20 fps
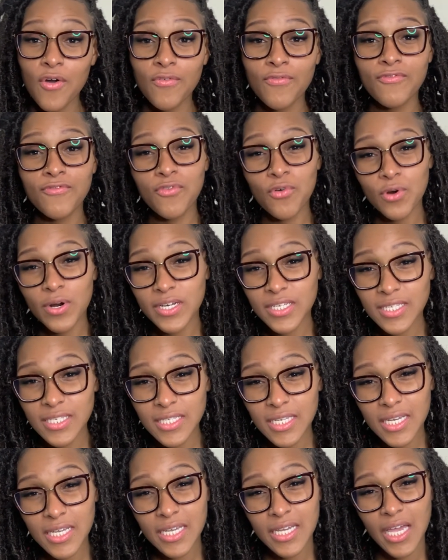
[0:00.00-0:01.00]

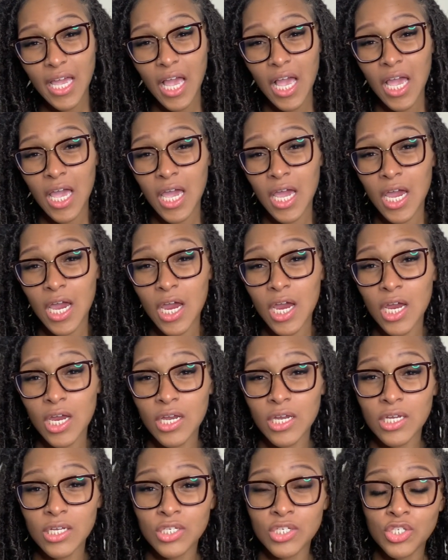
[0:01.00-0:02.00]
4C hair,
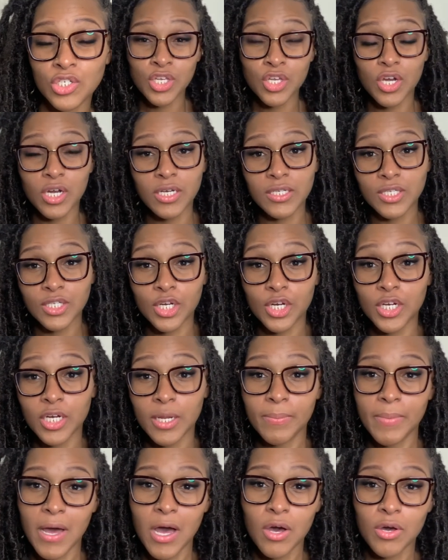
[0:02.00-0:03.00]
you're concerned
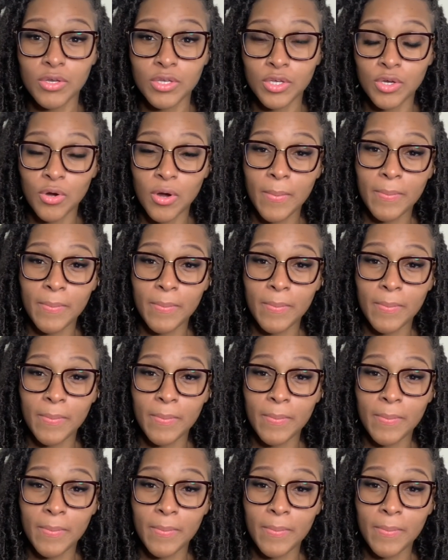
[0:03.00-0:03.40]
about your